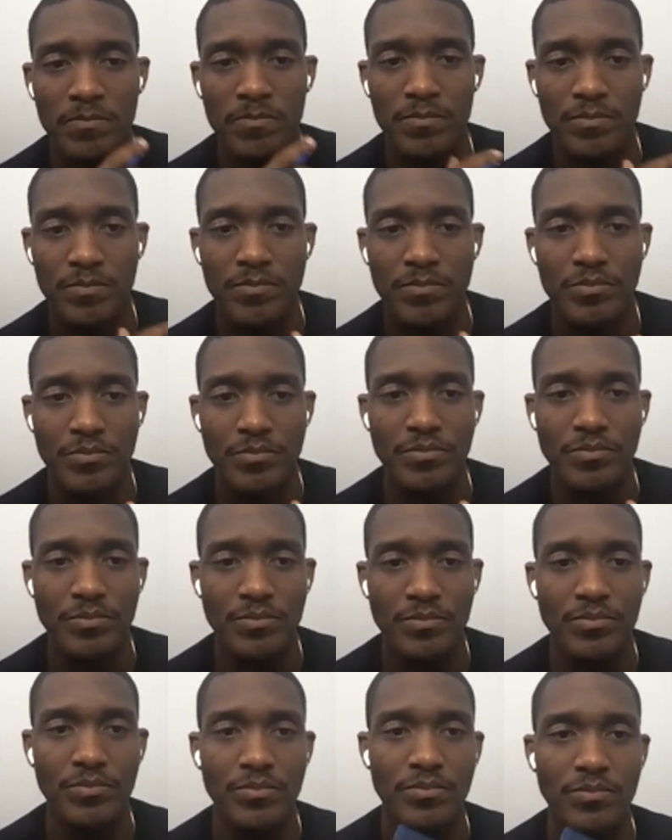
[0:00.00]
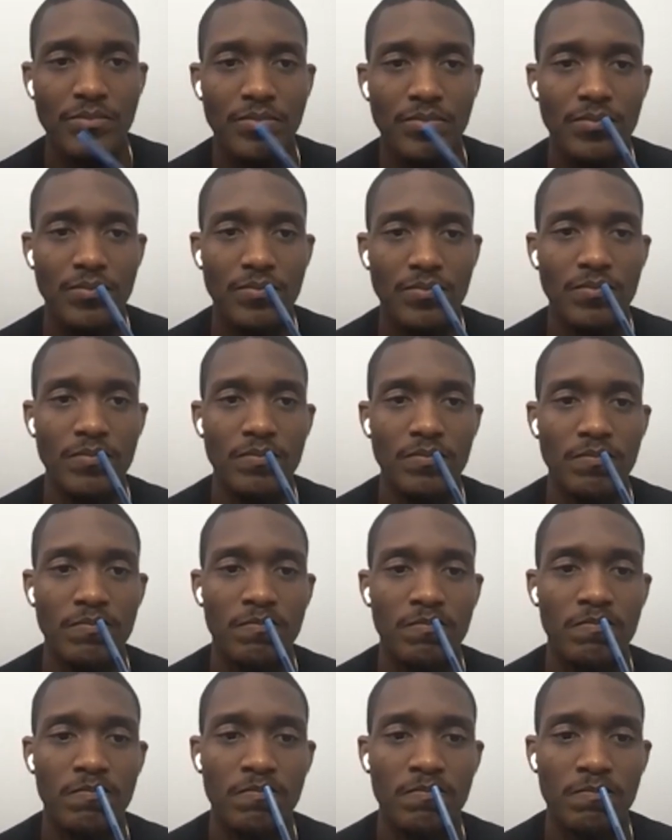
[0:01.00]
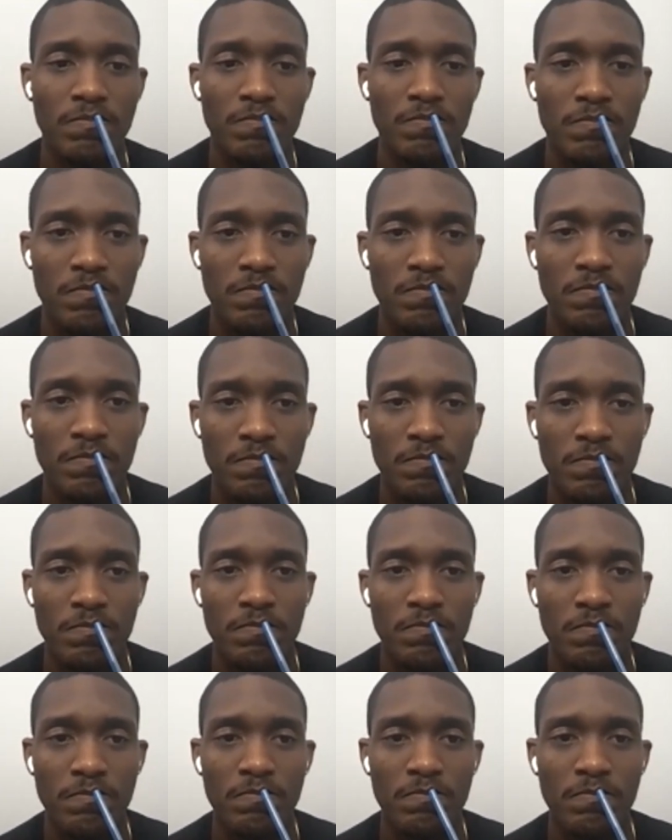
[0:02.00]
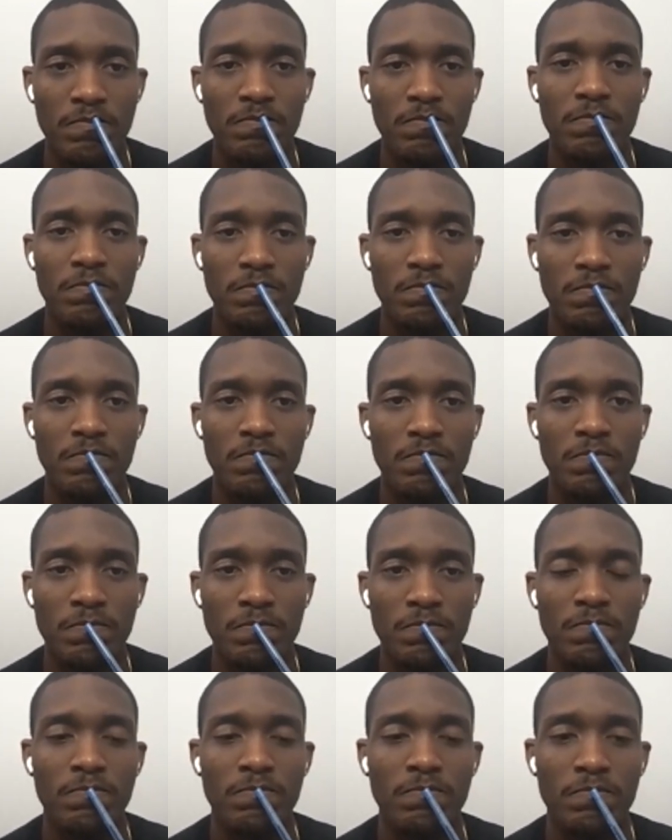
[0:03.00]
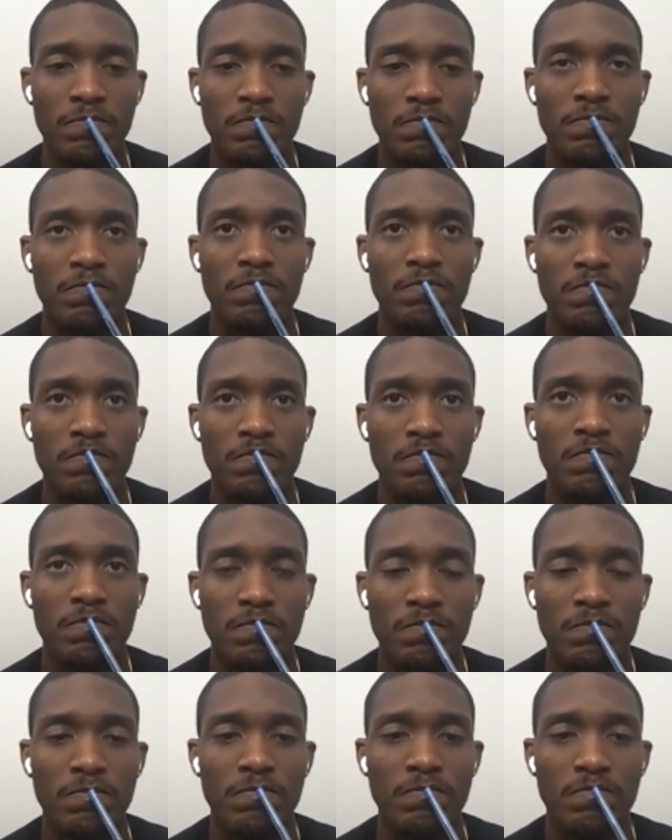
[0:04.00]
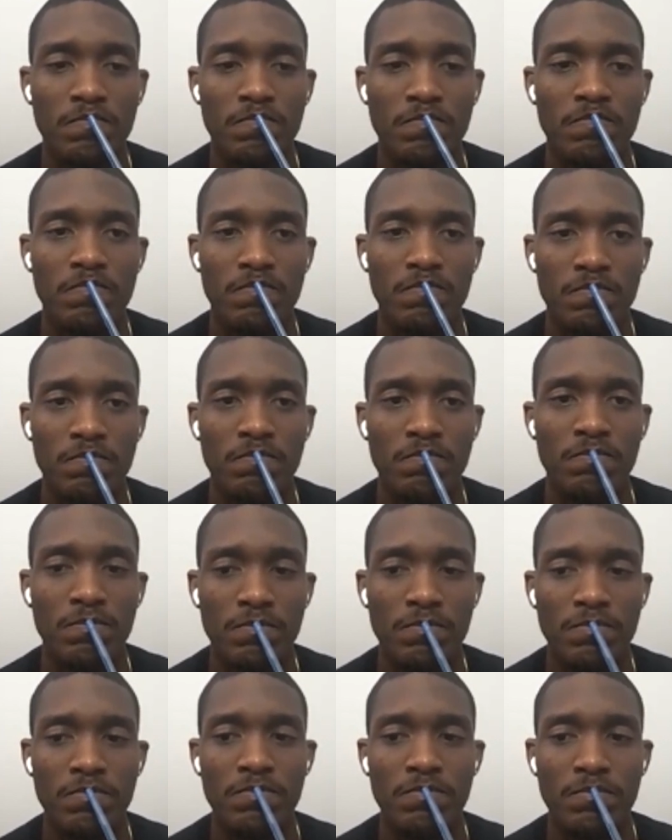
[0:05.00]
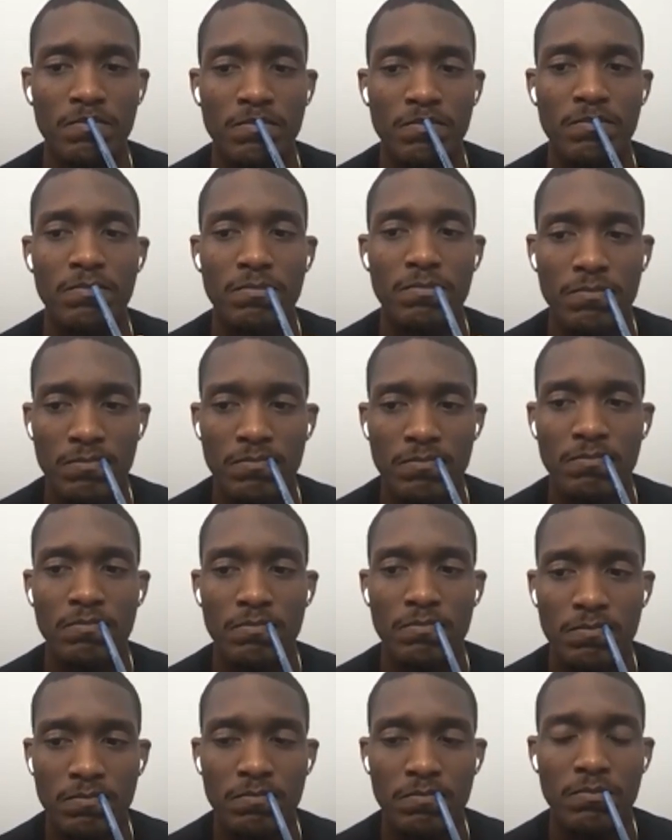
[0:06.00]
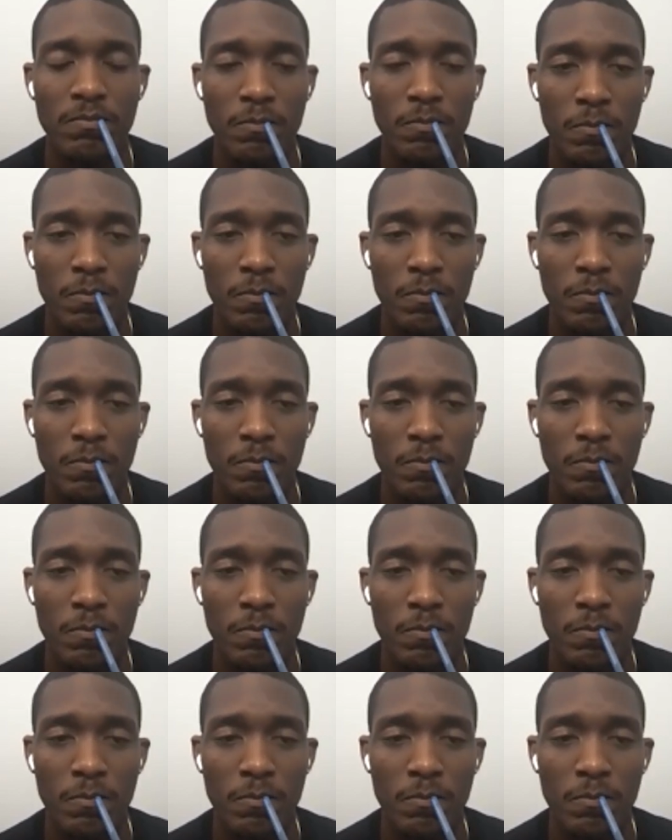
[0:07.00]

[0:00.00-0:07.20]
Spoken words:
(not speaking)